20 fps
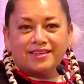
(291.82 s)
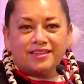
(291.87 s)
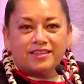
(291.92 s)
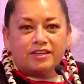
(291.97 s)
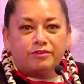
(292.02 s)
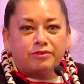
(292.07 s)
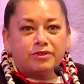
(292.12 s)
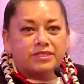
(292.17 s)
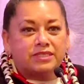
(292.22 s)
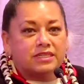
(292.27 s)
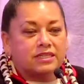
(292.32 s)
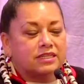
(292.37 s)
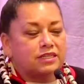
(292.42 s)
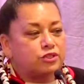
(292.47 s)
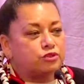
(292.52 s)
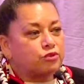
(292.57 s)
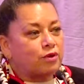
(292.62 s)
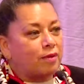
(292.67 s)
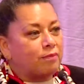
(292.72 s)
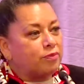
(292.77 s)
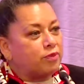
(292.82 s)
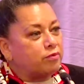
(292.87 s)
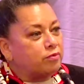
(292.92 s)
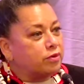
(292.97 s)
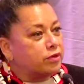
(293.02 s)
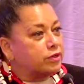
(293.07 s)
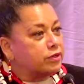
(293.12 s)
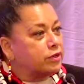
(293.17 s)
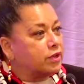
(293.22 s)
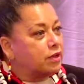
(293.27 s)
They recently dropped the
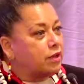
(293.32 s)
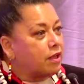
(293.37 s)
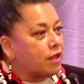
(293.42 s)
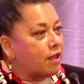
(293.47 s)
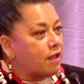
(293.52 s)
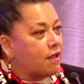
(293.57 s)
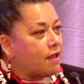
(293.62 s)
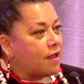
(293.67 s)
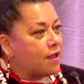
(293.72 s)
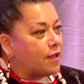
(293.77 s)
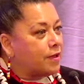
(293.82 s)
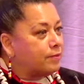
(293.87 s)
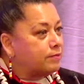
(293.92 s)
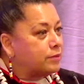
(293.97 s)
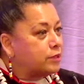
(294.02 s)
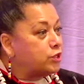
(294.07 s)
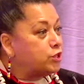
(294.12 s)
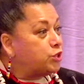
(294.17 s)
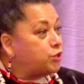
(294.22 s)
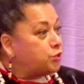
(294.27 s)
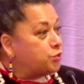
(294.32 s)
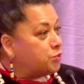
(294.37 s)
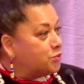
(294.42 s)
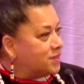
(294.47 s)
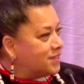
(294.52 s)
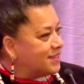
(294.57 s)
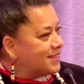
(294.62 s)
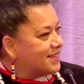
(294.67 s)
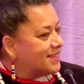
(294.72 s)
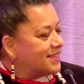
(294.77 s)
word new,
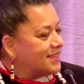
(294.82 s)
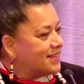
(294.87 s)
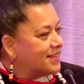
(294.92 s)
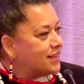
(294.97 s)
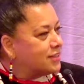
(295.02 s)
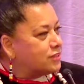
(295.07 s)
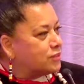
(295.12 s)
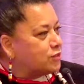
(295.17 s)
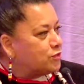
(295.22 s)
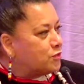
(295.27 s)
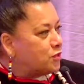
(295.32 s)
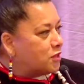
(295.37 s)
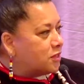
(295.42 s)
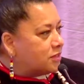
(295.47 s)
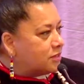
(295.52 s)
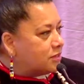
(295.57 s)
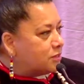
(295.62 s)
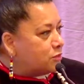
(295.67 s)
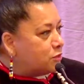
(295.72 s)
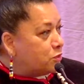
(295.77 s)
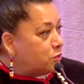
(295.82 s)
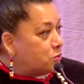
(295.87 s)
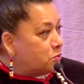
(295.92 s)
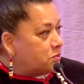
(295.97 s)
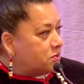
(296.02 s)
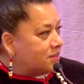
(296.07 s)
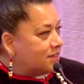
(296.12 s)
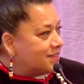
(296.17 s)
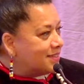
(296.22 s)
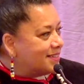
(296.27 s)
because they're not
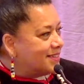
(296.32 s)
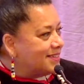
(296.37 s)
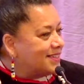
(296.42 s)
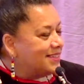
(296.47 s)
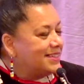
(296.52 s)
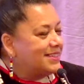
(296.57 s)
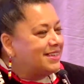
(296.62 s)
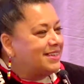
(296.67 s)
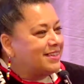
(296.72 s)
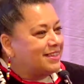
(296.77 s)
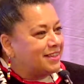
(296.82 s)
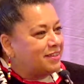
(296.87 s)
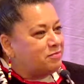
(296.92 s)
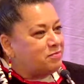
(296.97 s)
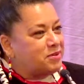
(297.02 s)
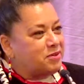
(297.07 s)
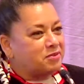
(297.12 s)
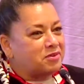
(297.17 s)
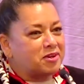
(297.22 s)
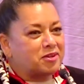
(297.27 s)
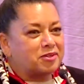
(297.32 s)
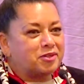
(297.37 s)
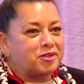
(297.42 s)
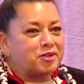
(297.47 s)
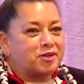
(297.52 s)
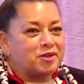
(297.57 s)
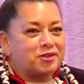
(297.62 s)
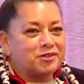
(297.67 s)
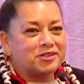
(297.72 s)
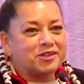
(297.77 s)
new. They've been around a
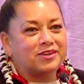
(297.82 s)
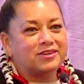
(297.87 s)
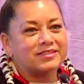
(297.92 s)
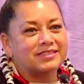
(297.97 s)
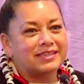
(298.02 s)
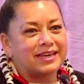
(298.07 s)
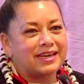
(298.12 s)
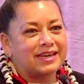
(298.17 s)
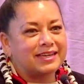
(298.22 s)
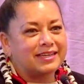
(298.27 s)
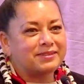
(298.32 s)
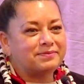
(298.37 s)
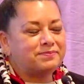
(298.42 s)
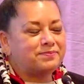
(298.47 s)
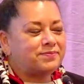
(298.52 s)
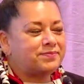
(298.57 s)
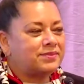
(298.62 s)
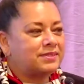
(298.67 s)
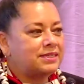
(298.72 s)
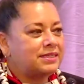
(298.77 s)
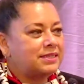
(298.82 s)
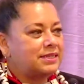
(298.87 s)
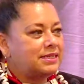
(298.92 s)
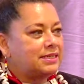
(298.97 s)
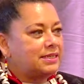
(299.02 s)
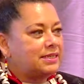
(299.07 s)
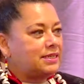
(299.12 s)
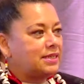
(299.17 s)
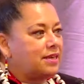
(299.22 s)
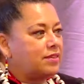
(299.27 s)
long, long time.
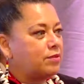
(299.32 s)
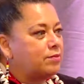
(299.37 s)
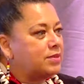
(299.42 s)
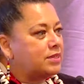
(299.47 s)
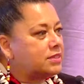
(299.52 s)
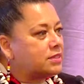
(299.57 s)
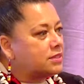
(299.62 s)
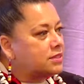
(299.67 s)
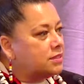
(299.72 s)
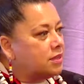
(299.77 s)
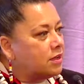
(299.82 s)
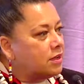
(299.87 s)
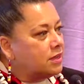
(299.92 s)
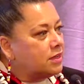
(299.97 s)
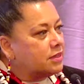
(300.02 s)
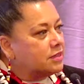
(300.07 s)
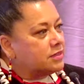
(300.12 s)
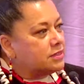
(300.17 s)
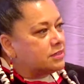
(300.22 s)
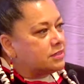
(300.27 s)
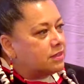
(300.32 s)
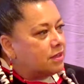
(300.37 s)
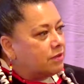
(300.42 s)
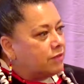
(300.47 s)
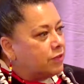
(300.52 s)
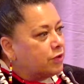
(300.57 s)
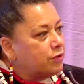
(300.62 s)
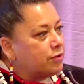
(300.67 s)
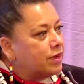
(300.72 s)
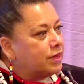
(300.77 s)
And the Mississaugas of
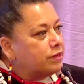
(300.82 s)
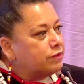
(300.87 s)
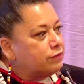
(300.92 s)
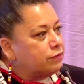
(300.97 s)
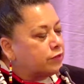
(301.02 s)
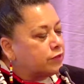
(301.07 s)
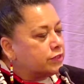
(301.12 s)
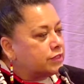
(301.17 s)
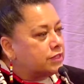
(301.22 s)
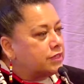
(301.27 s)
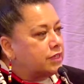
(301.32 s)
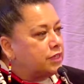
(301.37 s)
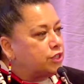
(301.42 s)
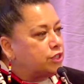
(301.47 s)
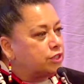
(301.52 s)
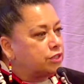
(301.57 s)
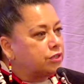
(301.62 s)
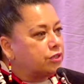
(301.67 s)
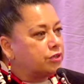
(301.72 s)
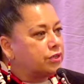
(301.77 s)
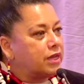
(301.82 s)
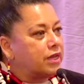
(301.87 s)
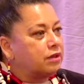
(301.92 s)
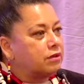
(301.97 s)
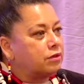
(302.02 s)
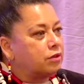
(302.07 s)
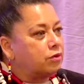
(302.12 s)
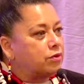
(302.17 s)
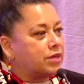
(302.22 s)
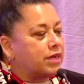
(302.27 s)
the Credit First Nation are now
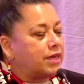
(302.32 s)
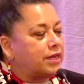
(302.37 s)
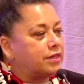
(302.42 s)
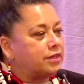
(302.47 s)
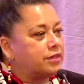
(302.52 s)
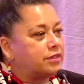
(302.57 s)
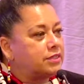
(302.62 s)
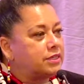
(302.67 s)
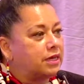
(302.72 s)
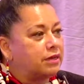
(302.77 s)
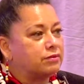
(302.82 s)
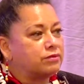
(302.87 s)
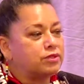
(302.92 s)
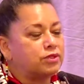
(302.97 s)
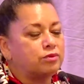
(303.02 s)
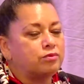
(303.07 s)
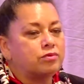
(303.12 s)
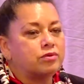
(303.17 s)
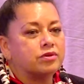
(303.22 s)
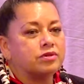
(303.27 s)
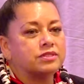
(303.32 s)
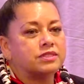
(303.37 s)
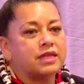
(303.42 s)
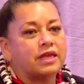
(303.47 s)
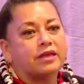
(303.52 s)
located down towards